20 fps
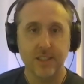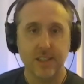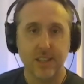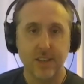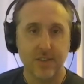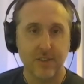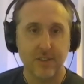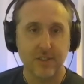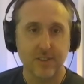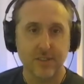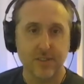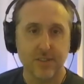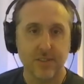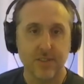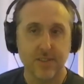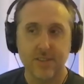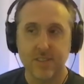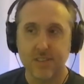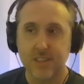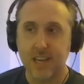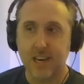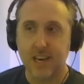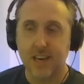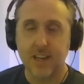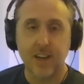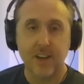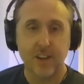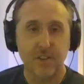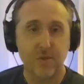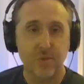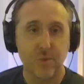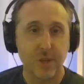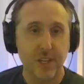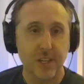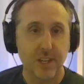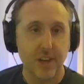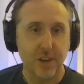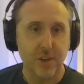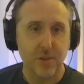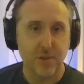given that kind of
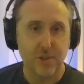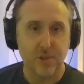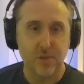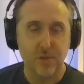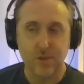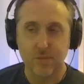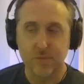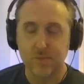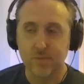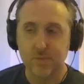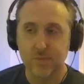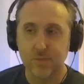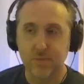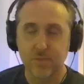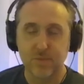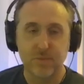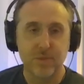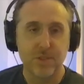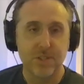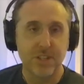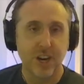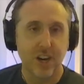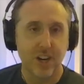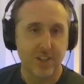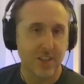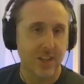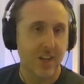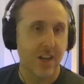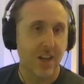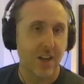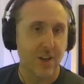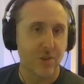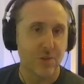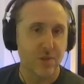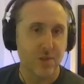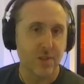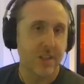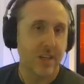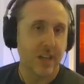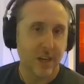window, which will start to
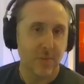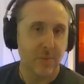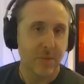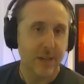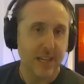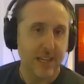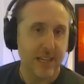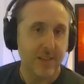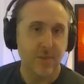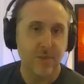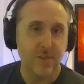close a bit.